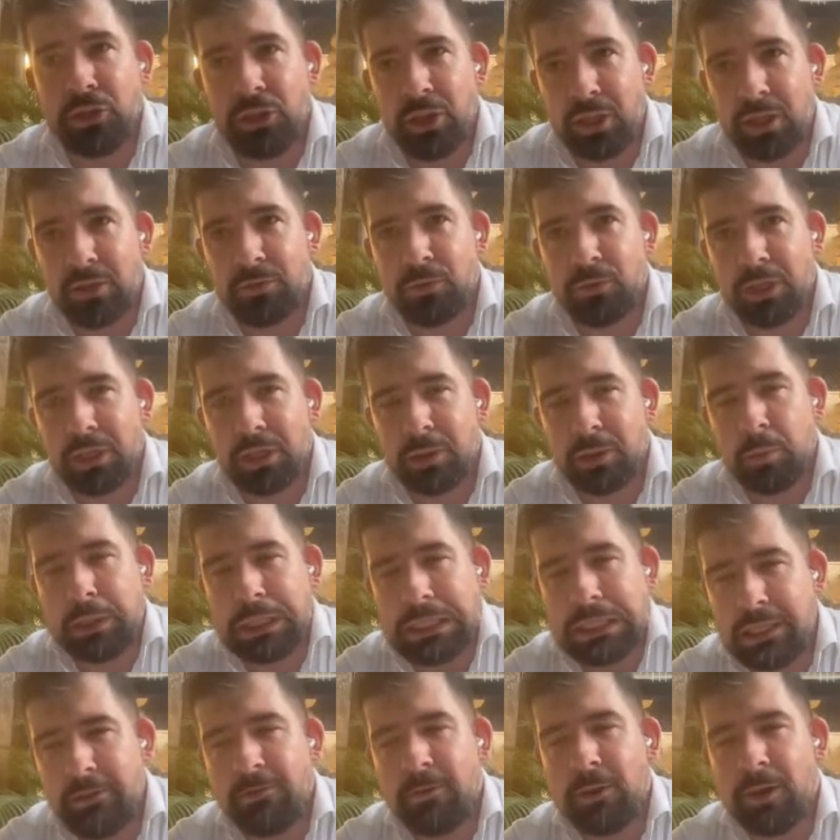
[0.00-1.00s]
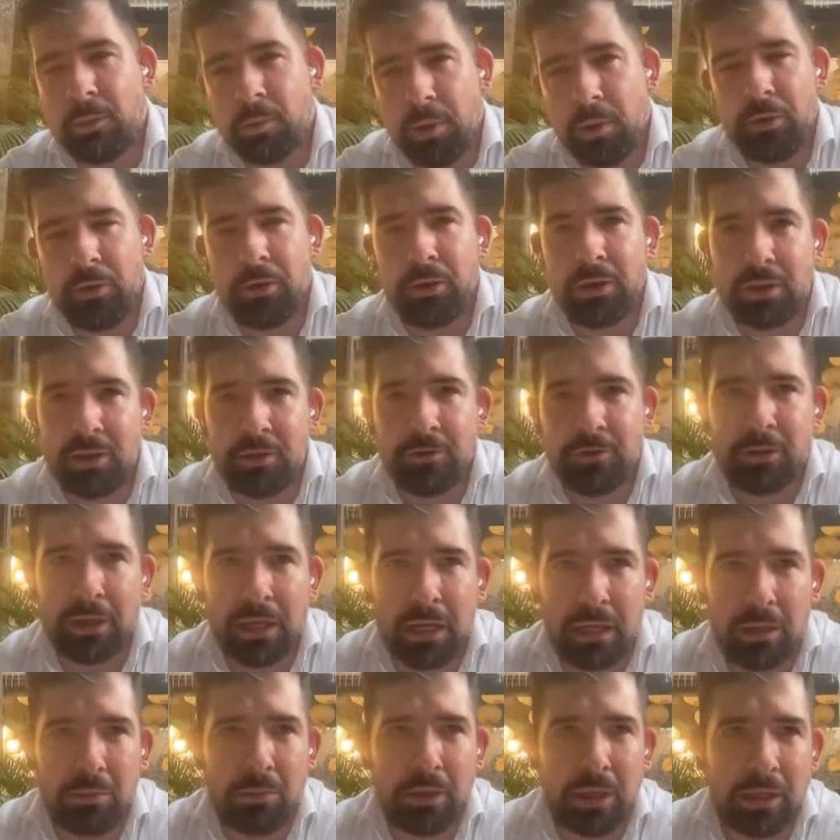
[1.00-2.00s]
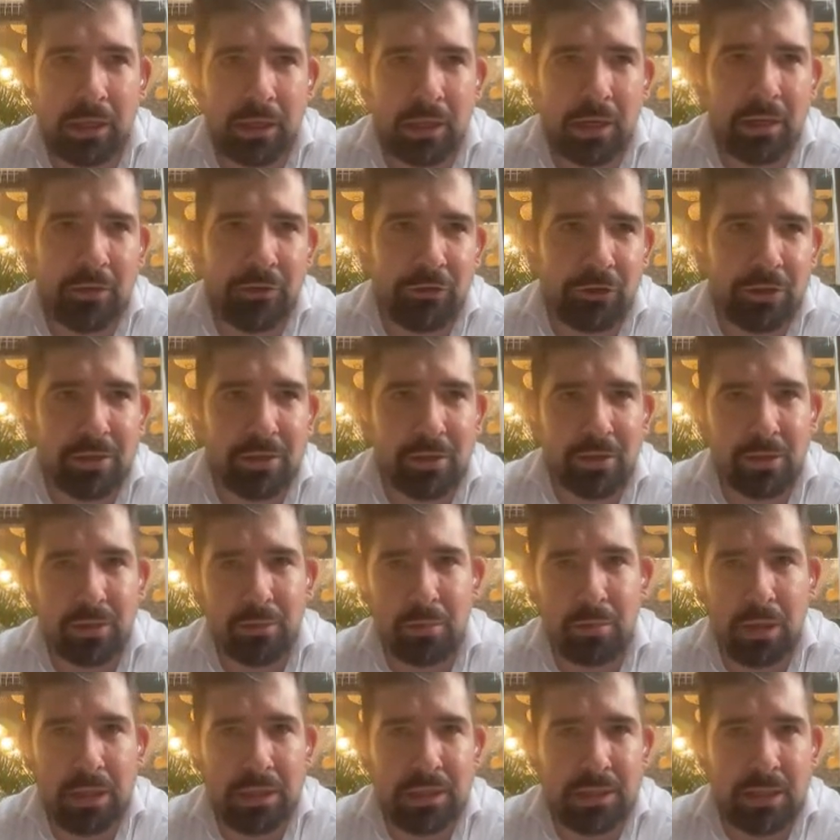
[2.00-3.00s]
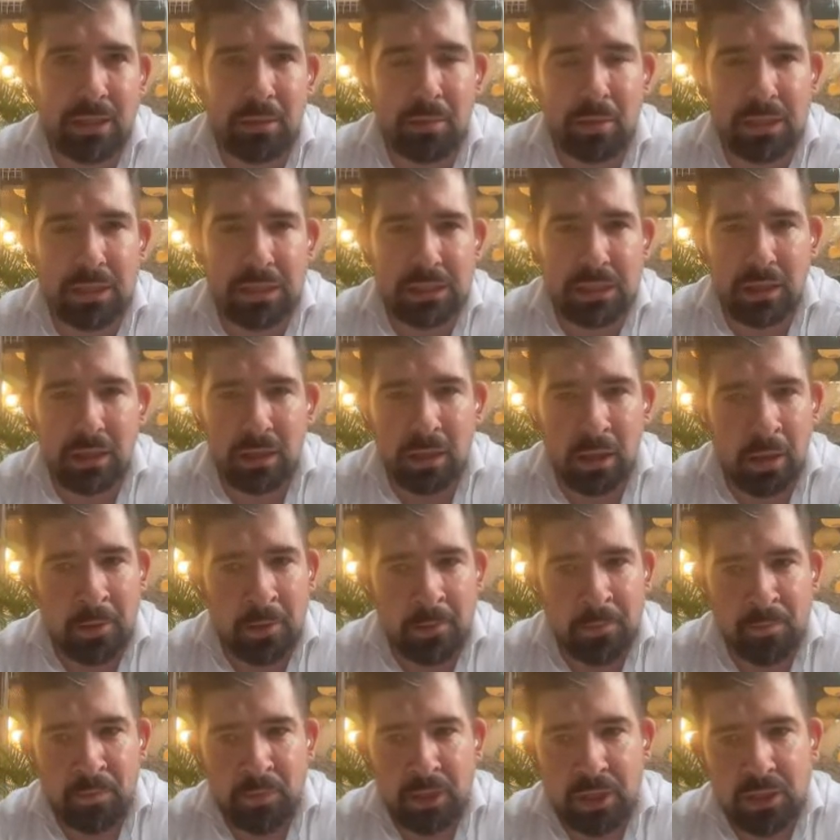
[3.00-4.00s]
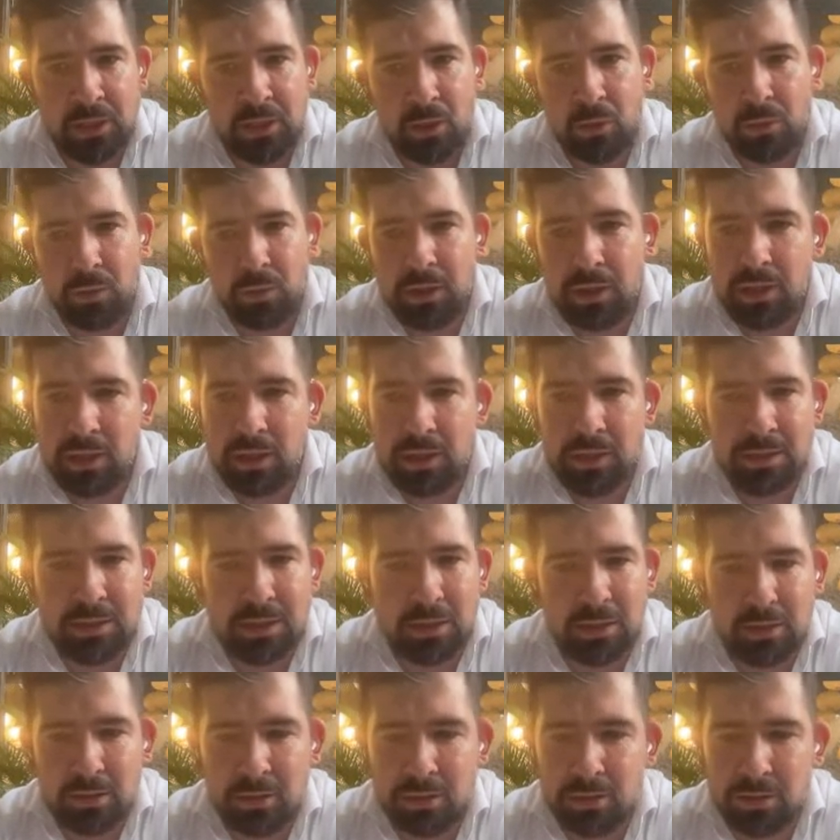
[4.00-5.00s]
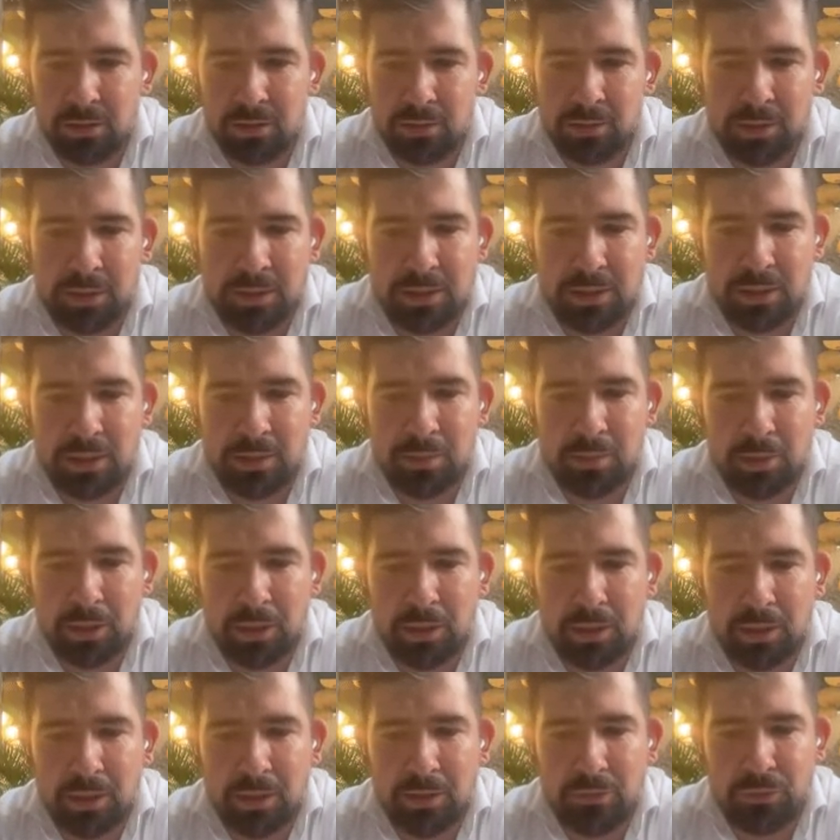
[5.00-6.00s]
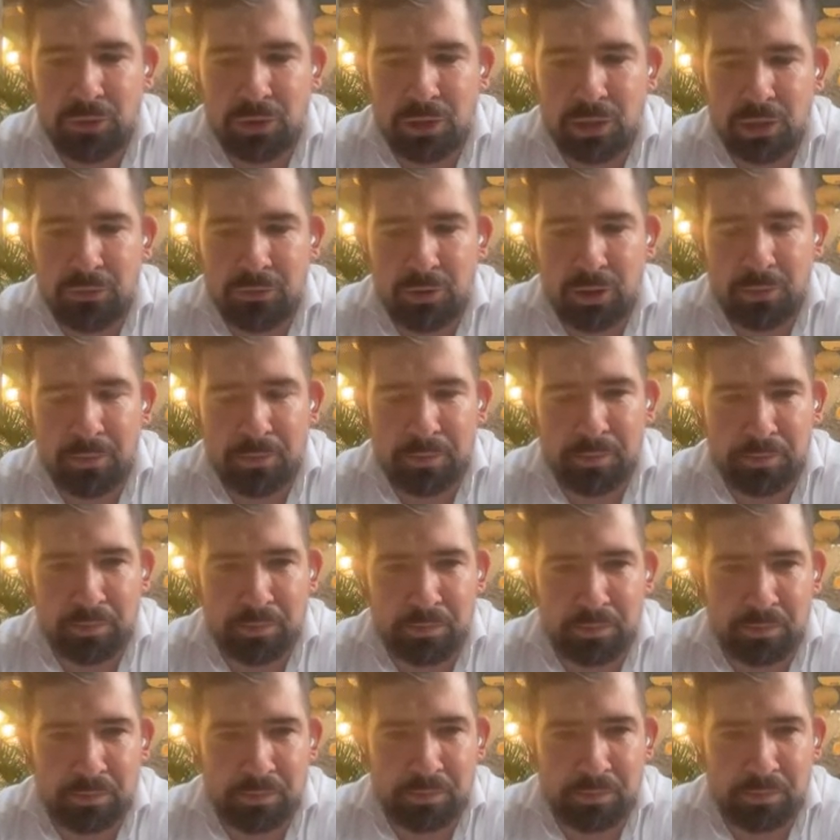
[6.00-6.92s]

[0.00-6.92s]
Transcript: keep the shares for a specific period of time. They cannot just buy sell. So it's a completely different level.